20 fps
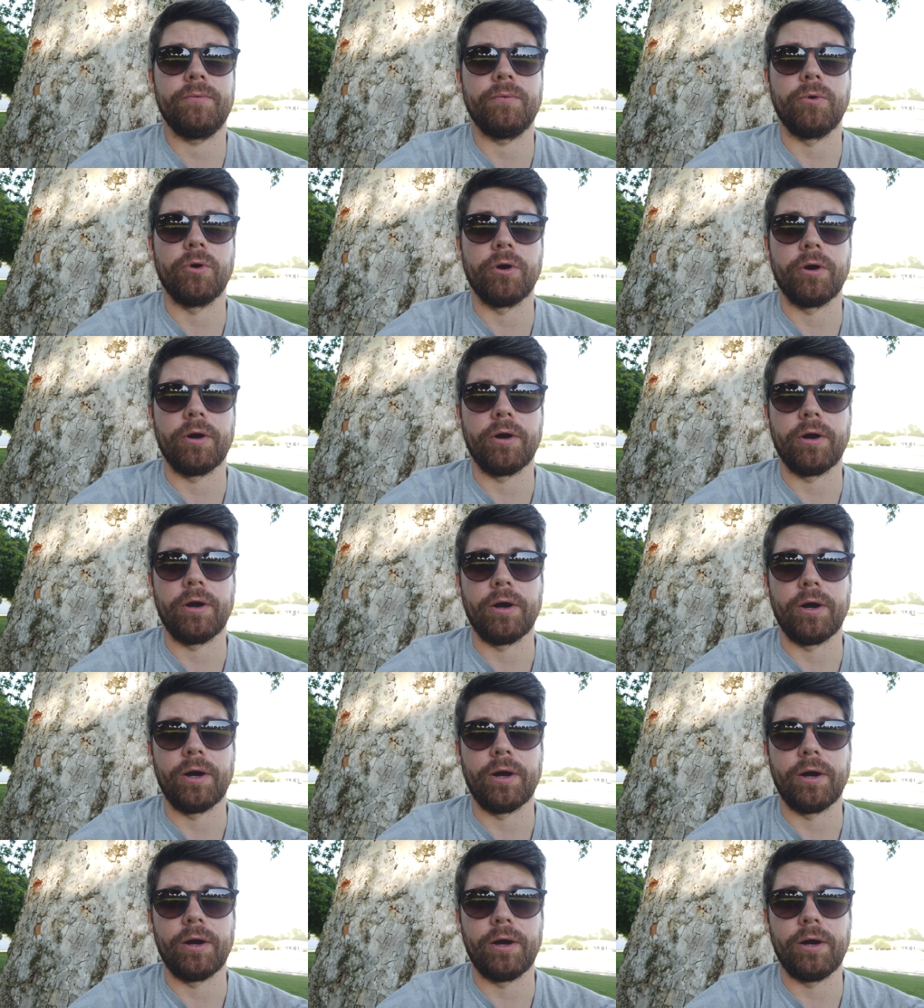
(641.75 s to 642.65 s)

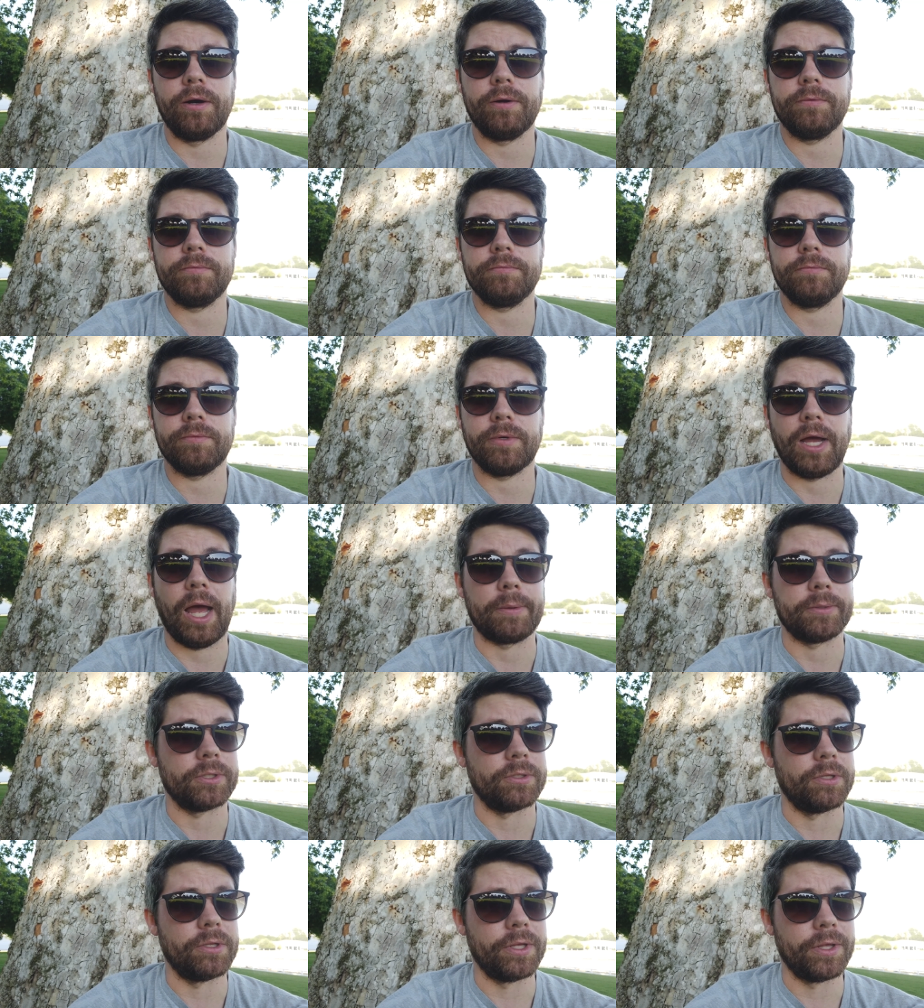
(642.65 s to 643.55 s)
were
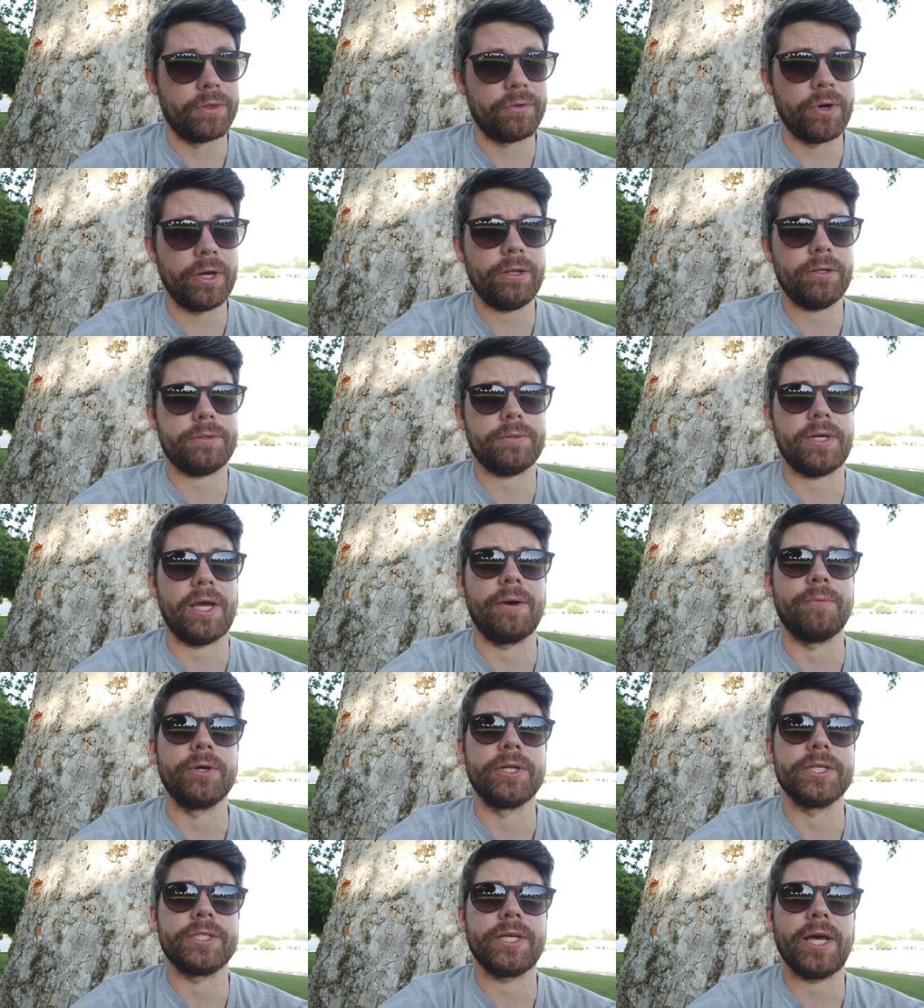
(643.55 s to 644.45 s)
absolutely thrilled,
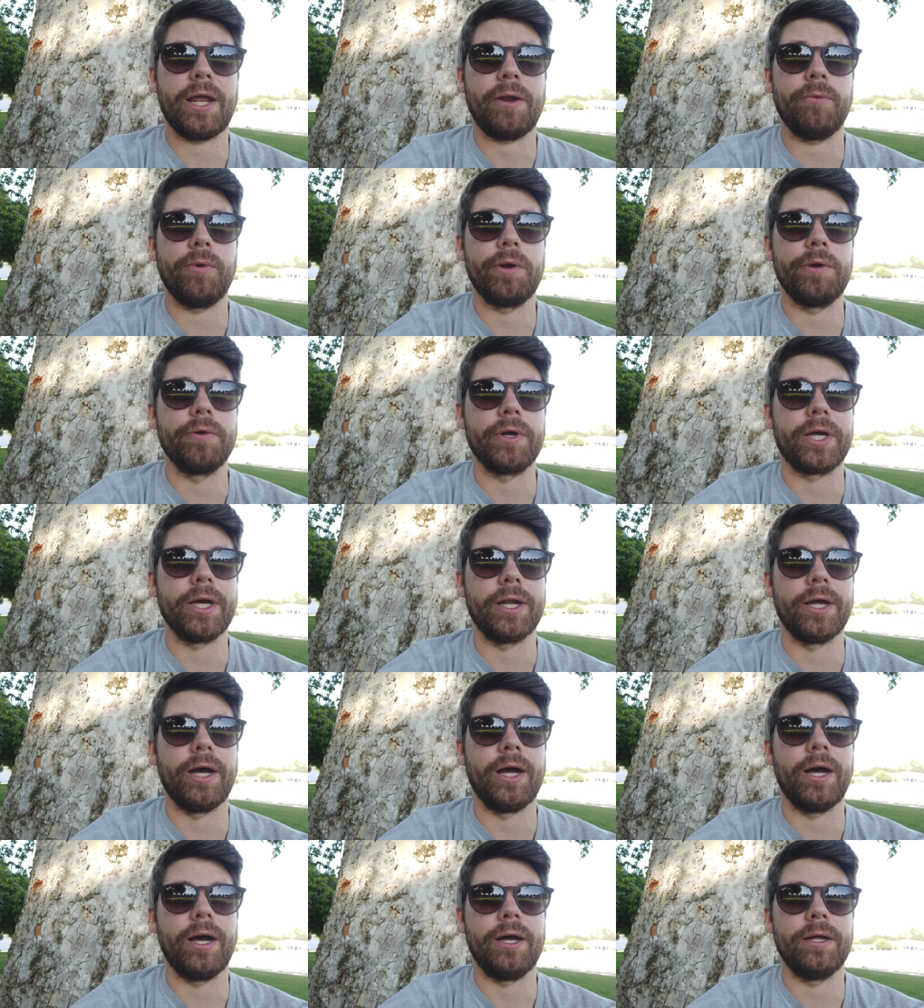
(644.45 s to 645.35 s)
and we decided we were
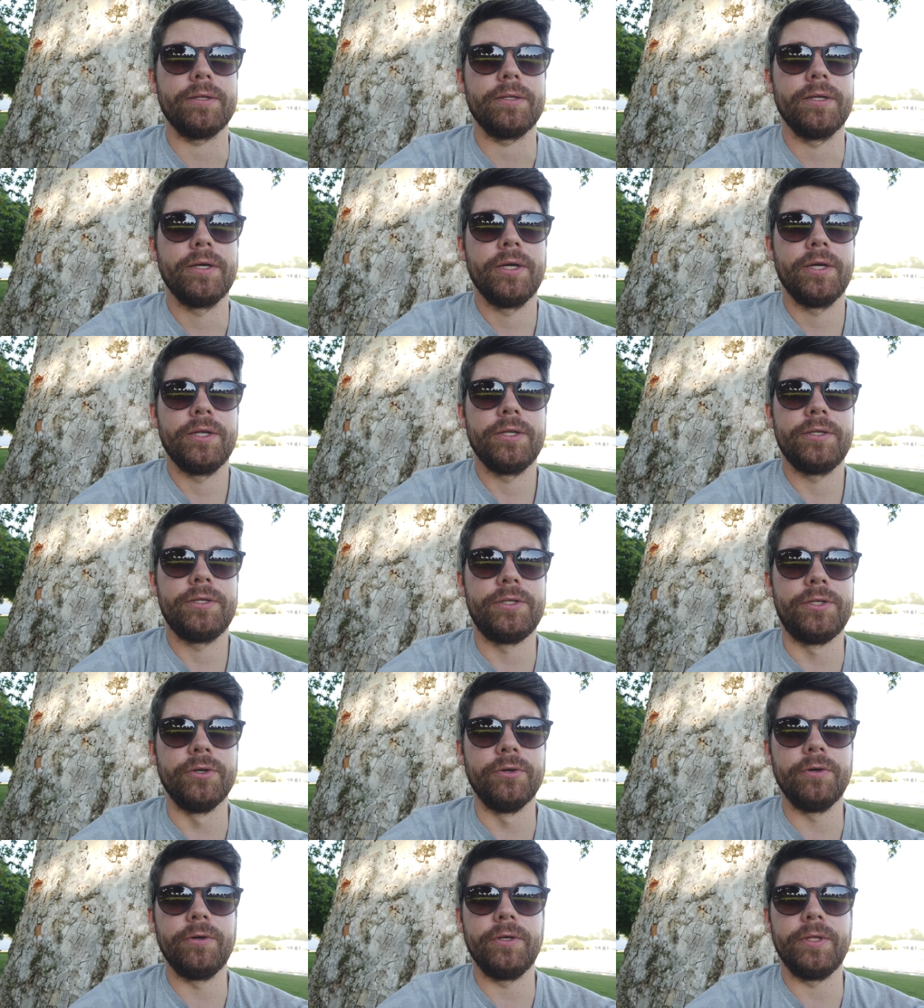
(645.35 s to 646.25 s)
gonna
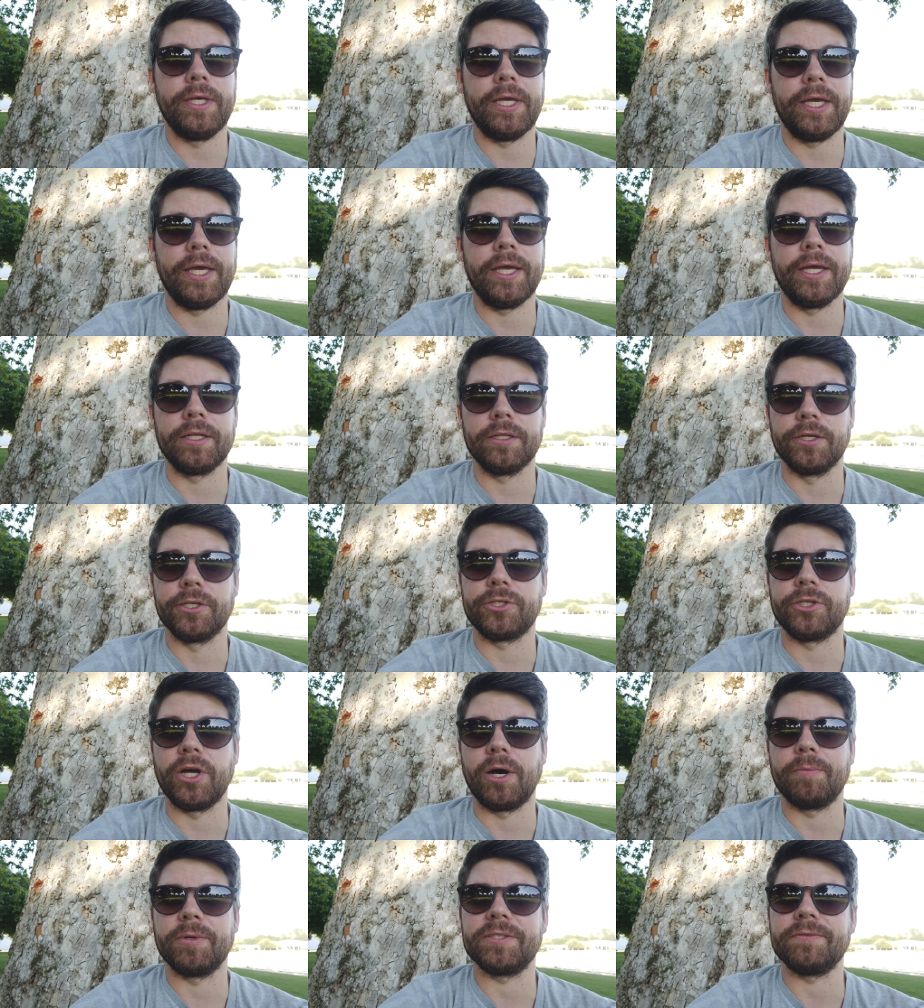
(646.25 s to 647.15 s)
do the
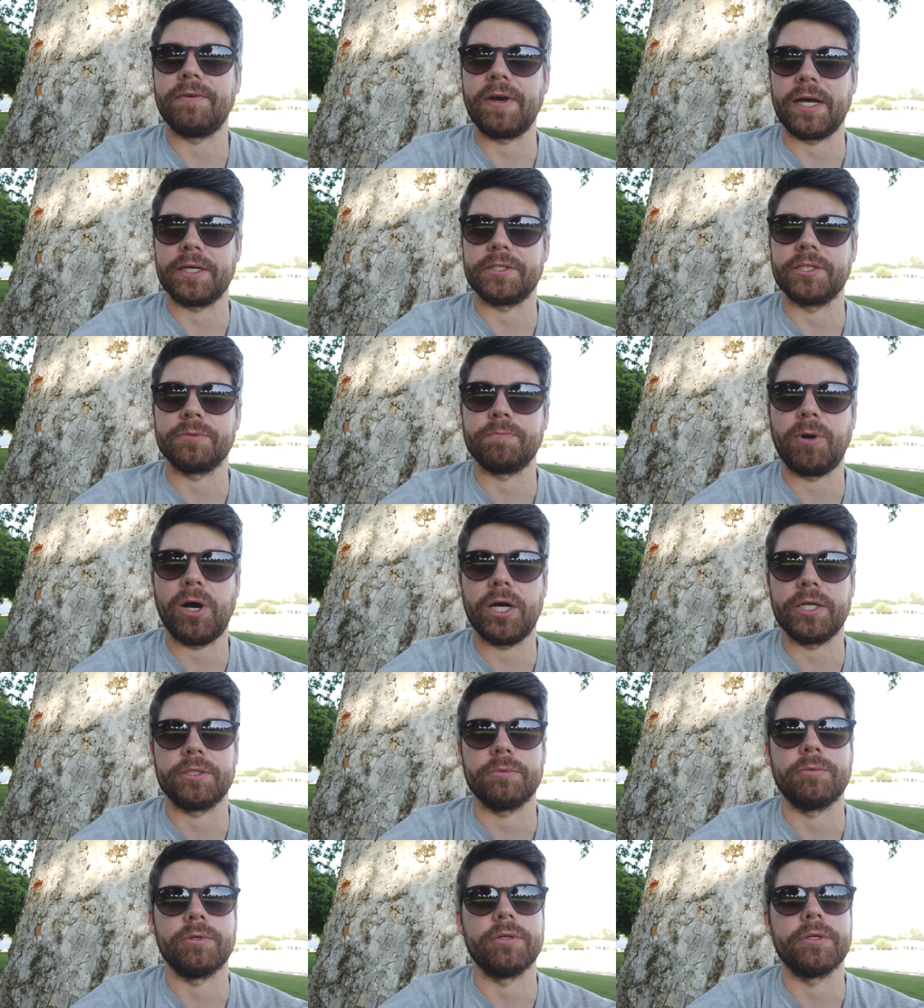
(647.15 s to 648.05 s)
English dub as fast as
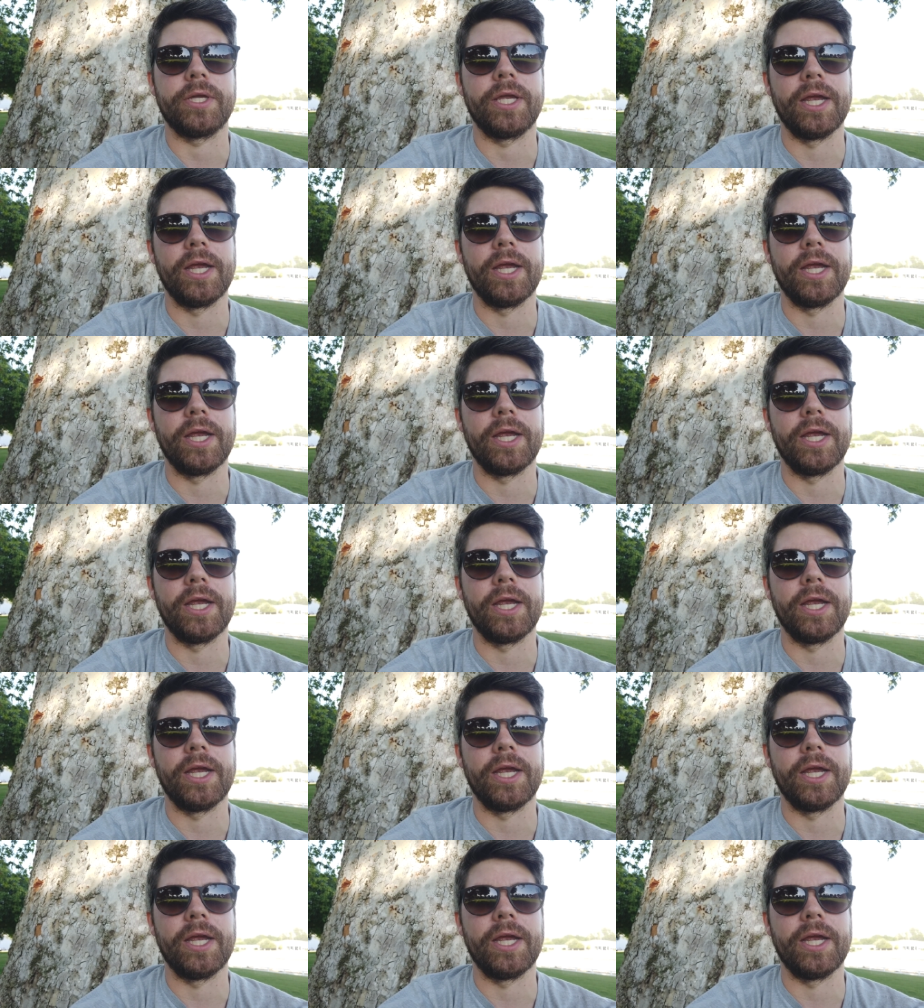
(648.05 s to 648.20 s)
possible.